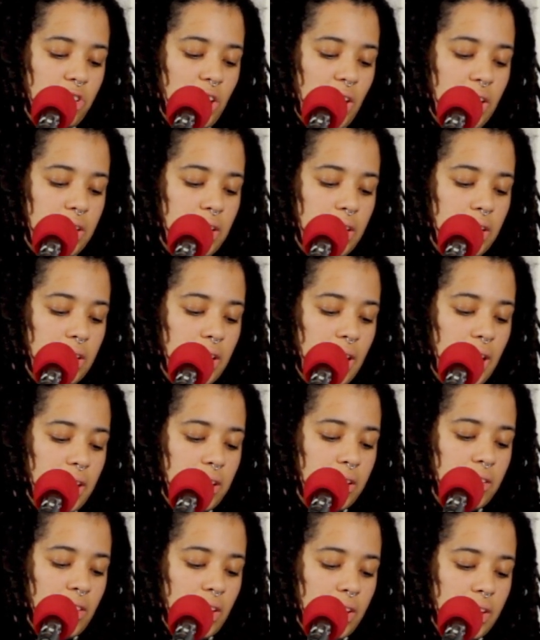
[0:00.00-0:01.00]
shaking
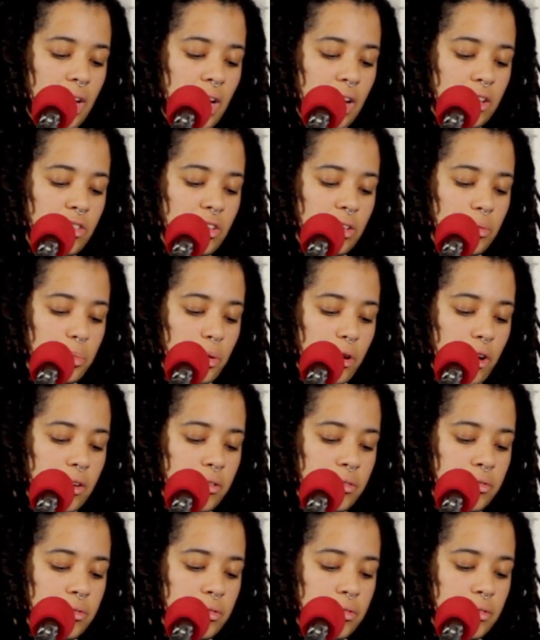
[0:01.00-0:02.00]
legs and catching
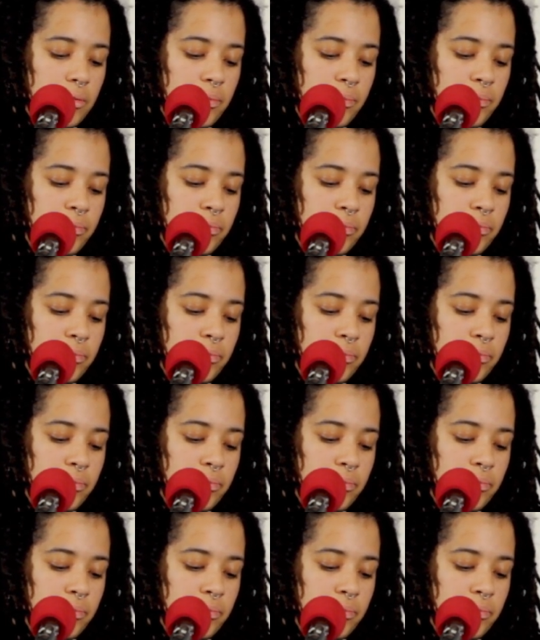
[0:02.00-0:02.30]
breath,